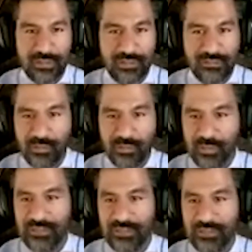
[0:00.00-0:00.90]
took
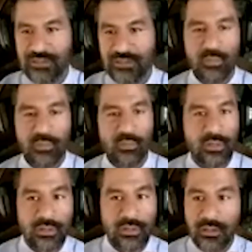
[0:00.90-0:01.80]
place at the board
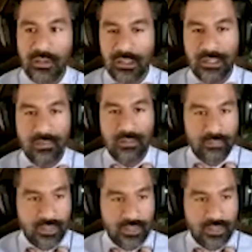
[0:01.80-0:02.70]
or via
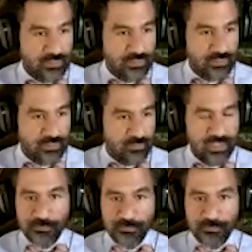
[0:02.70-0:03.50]
U.S. mail.